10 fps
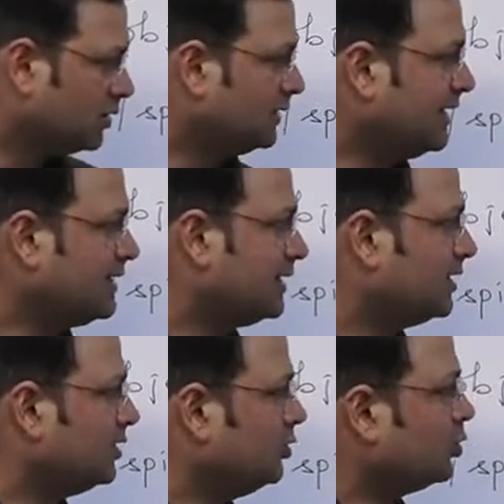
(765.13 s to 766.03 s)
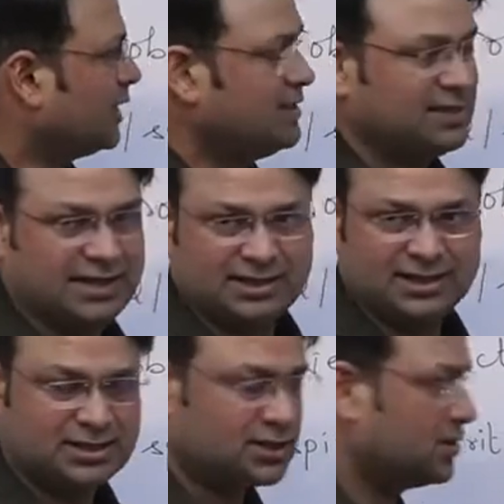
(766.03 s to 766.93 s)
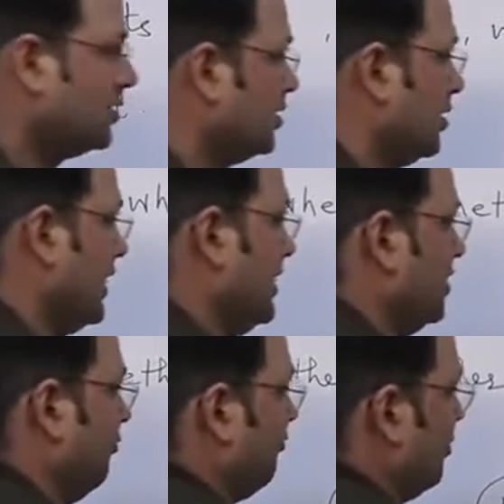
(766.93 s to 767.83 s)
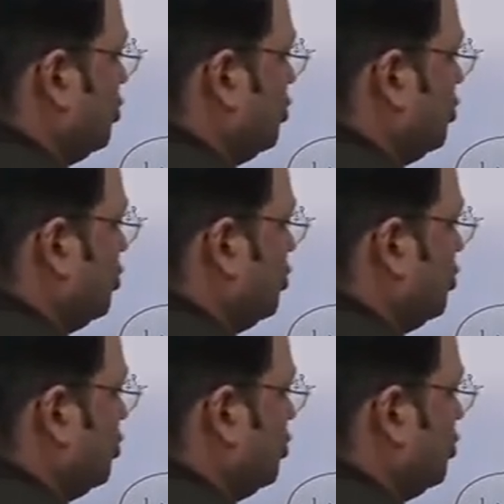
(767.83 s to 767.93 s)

Then you can see this kind of